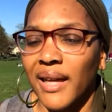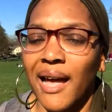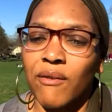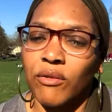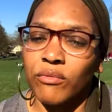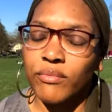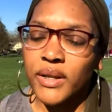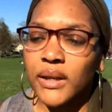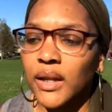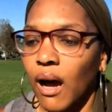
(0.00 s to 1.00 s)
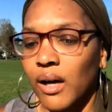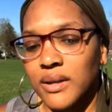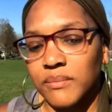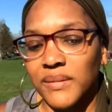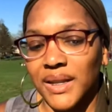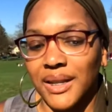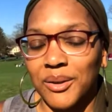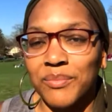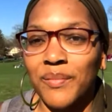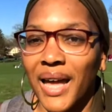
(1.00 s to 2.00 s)
They have a really awesome
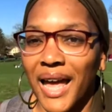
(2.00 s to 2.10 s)
theme,